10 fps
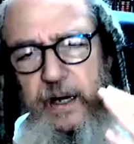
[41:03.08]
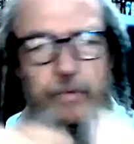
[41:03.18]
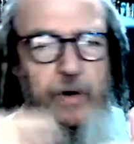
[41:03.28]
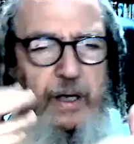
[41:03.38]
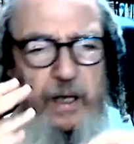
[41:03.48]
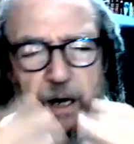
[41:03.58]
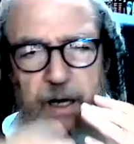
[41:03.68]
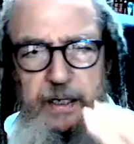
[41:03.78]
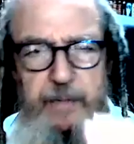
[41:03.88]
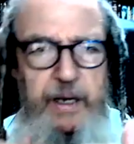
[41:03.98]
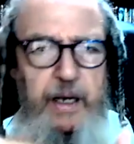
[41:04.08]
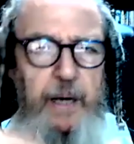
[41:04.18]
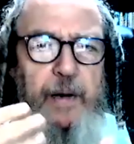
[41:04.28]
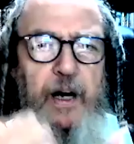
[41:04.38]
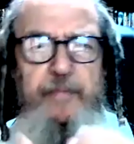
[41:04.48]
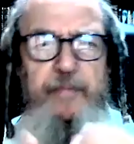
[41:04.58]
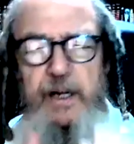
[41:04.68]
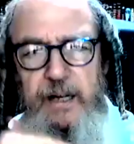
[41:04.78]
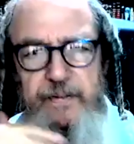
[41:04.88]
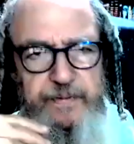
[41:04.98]
I'm working on it, making it part of my
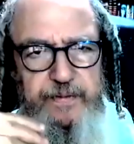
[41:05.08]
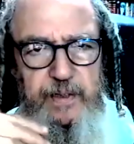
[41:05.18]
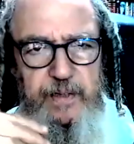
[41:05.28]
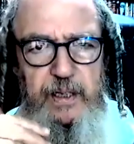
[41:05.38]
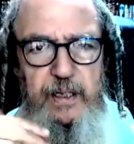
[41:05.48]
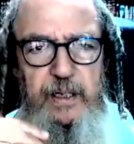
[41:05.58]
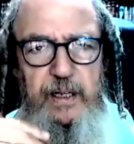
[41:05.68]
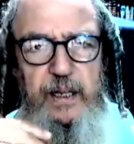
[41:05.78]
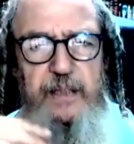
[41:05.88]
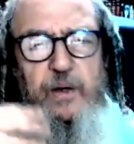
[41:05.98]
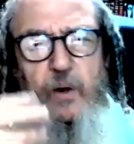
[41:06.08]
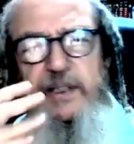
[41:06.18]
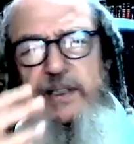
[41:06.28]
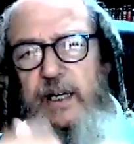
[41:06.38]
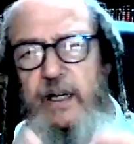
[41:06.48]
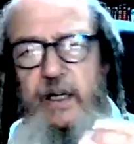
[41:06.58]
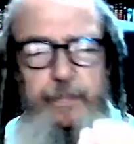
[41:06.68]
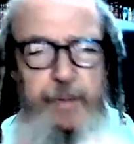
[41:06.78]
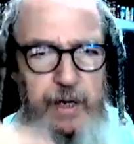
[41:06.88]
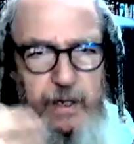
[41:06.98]
life. It's called
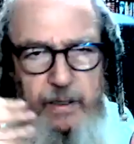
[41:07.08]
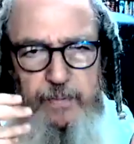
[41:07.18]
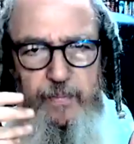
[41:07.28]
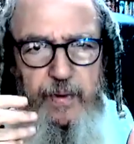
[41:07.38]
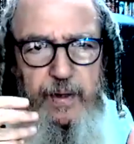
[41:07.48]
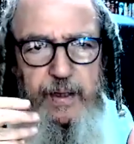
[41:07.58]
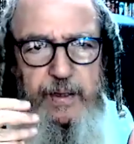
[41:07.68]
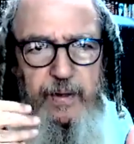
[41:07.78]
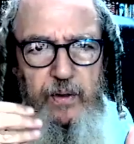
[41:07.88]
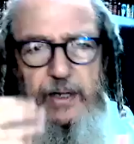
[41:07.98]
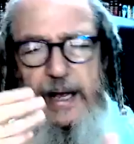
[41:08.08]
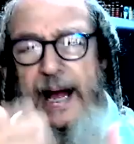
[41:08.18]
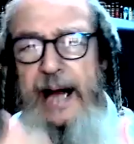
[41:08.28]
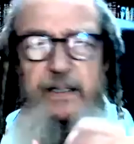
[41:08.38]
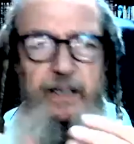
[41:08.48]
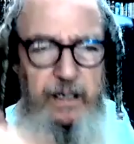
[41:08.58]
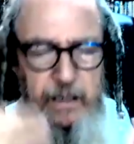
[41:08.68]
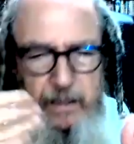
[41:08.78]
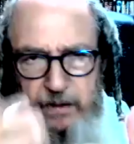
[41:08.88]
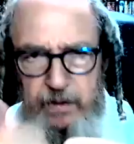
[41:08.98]
seichel apoyel. It's called the
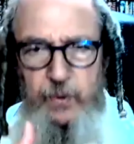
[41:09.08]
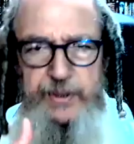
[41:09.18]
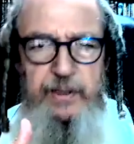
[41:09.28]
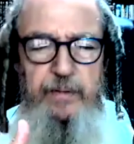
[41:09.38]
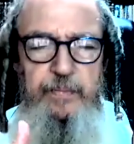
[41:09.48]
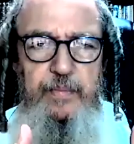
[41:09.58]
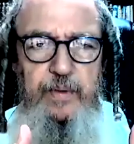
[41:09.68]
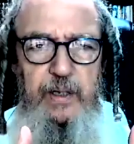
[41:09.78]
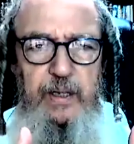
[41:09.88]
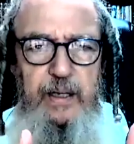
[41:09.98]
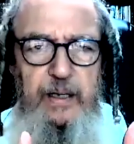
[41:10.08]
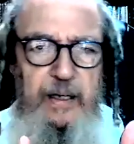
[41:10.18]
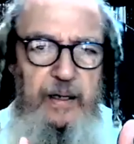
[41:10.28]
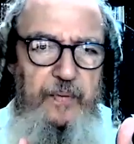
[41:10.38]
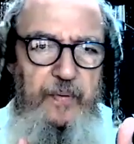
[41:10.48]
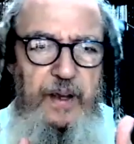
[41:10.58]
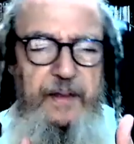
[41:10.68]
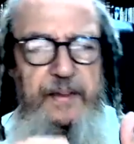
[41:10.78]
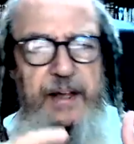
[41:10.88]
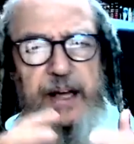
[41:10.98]
acting wisdom.
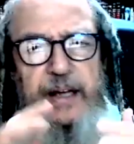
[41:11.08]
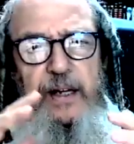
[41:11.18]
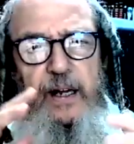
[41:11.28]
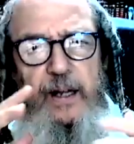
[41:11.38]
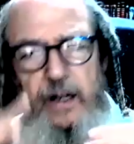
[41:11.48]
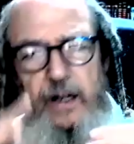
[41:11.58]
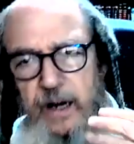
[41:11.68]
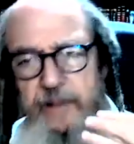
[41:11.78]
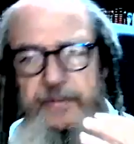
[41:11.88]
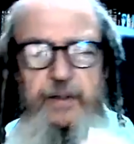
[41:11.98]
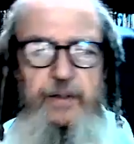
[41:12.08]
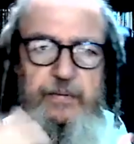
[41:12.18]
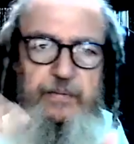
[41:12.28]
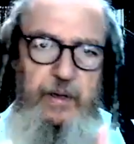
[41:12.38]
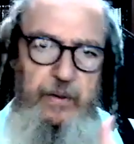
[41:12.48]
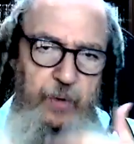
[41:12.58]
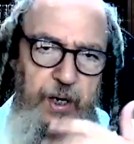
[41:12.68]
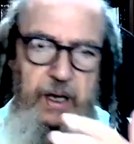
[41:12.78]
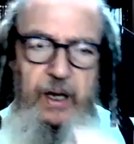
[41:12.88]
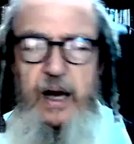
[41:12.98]
And then after
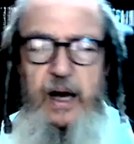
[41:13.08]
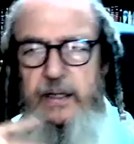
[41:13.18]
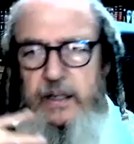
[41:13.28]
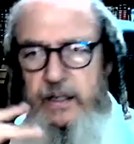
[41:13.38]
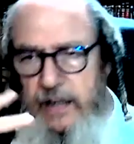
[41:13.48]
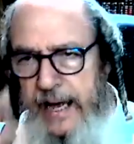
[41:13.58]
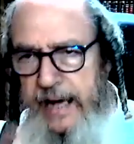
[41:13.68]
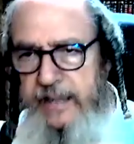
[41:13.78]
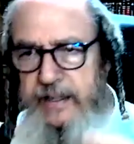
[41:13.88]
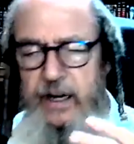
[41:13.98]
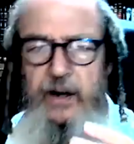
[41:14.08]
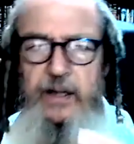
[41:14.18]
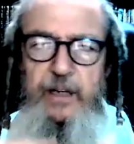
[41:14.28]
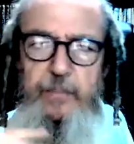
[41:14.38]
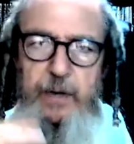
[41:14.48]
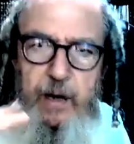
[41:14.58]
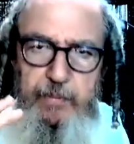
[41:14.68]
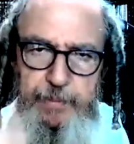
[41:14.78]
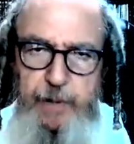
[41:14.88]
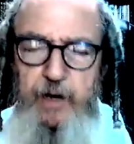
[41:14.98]
working on it and acting on it, it
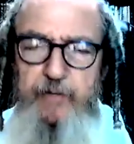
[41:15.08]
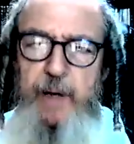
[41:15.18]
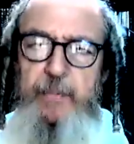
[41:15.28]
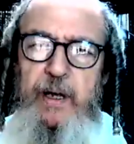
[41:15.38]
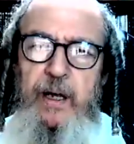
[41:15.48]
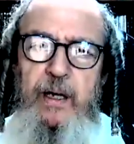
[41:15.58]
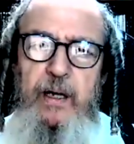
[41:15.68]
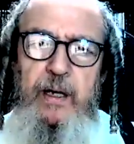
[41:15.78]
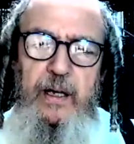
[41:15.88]
becomes part of my being.